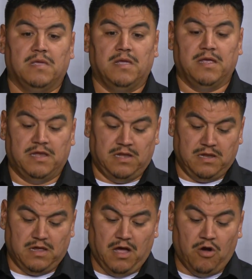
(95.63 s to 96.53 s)
And
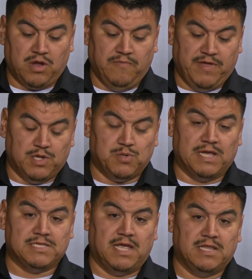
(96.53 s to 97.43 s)
how can we
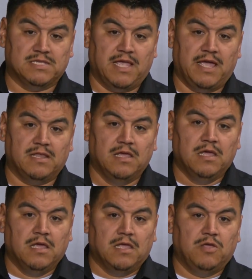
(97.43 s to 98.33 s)
address that is that
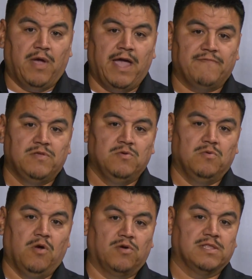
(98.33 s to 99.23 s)
you have to
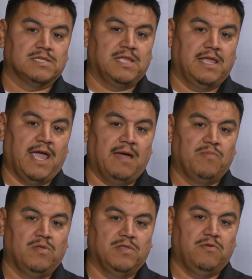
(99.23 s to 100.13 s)
go to the state
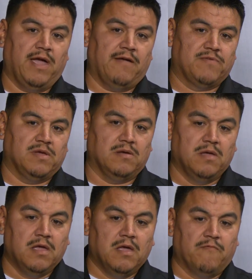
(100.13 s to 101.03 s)
capital and you have to
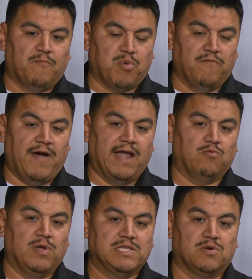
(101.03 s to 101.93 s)
provide
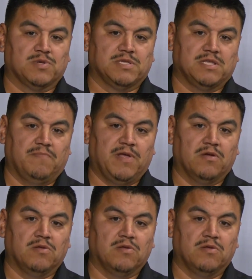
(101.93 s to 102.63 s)
resources up here.